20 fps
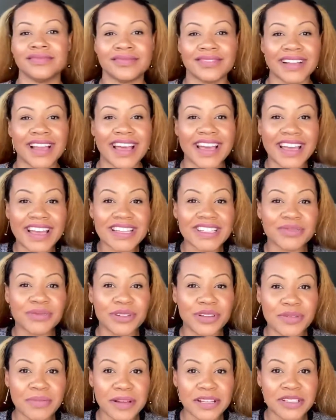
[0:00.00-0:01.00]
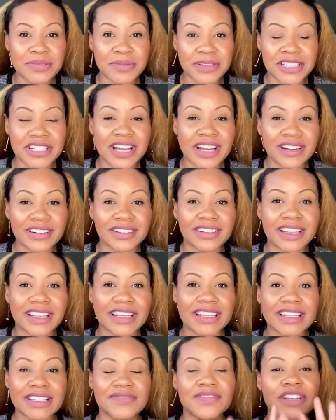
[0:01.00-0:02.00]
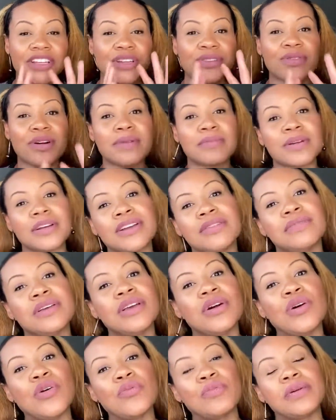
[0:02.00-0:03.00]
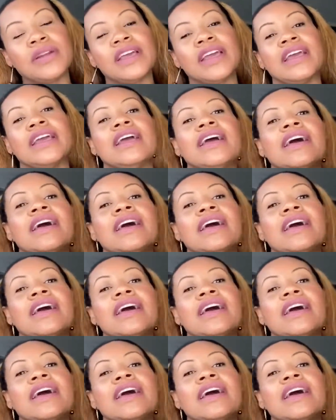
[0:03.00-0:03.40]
Hi guys, and welcome back to my channel. In this video, I'm going to be opening